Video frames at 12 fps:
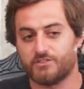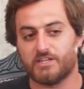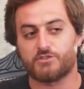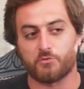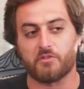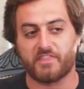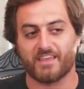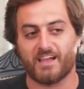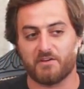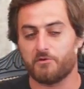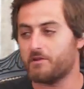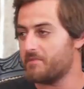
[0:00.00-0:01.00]
So that's one
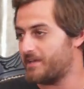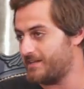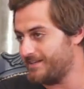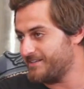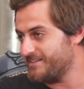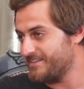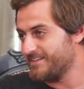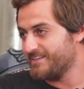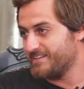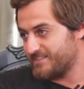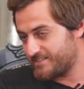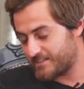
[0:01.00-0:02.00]
thing I want to make clear.
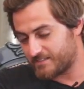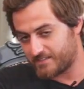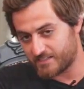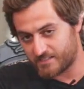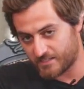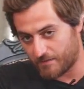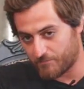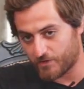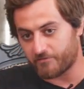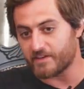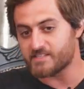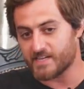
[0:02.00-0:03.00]
That I'm
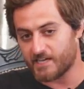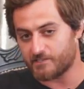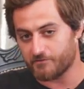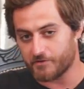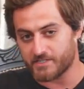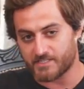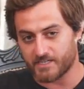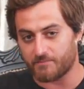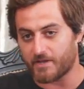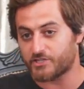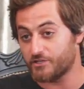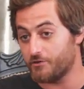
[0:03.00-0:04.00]
not phasing out of racing.
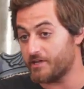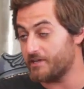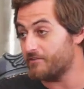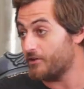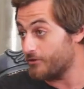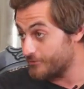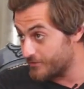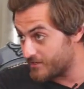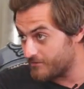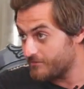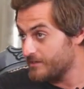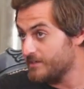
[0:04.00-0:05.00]
I'm actually going even harder
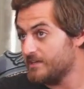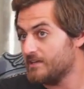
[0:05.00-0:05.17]
now.